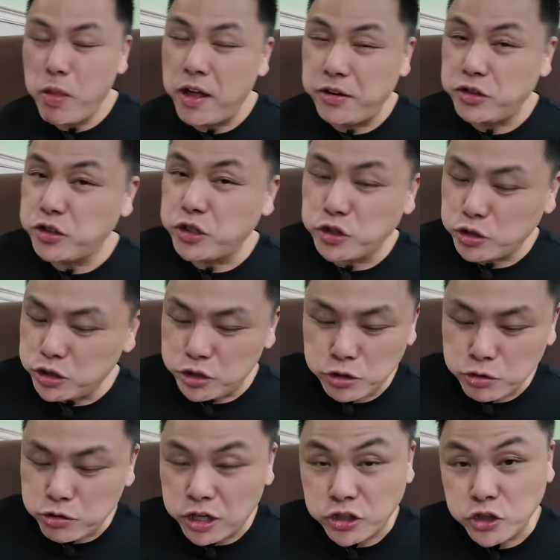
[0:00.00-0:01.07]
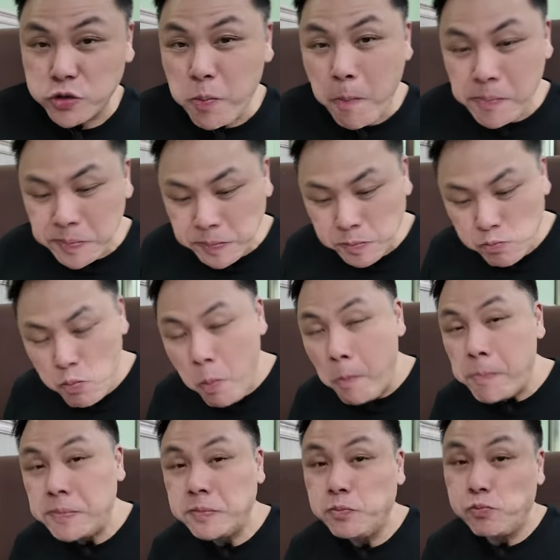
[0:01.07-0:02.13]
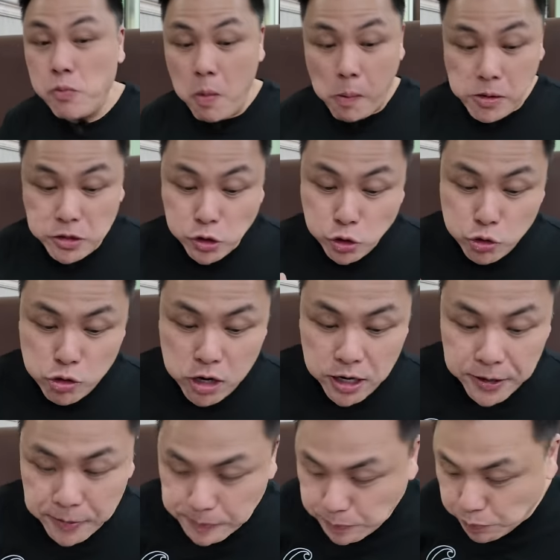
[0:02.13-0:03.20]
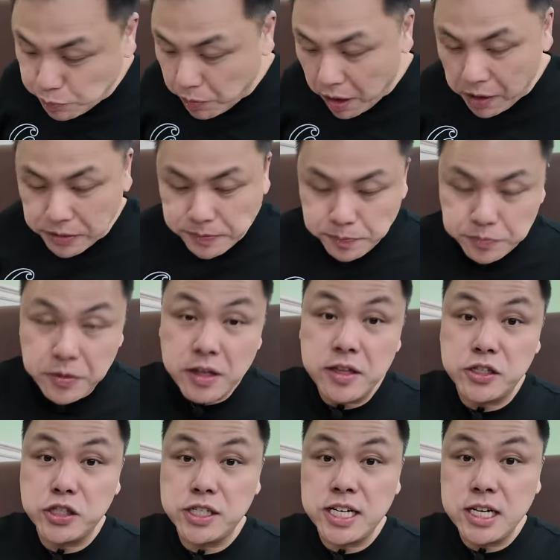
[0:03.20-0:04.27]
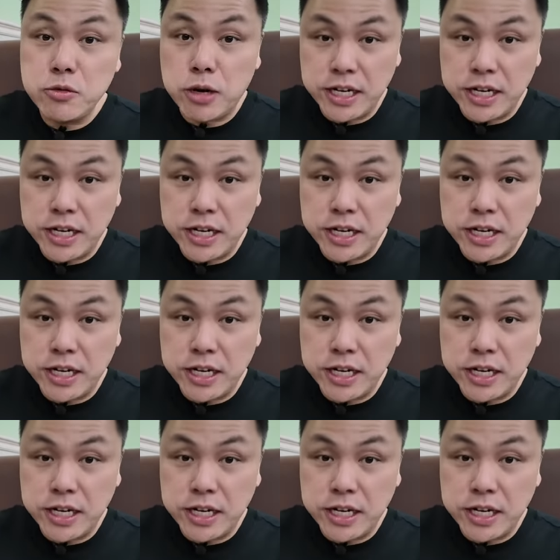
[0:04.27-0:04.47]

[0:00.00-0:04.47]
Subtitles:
and a nice little crunch. Let's try the sticky